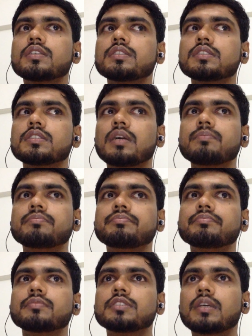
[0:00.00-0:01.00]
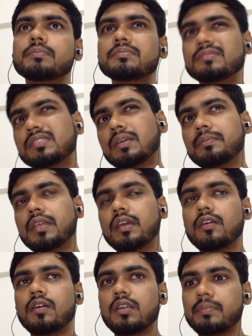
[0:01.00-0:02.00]
something
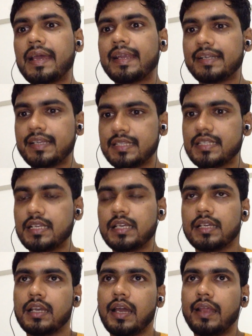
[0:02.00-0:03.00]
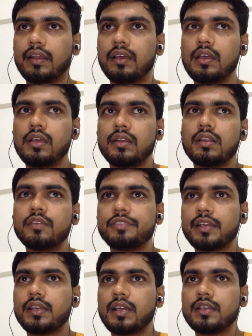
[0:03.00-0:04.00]
called back testing, and
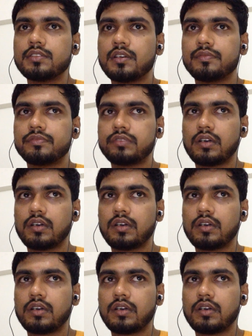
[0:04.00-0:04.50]
different kinds of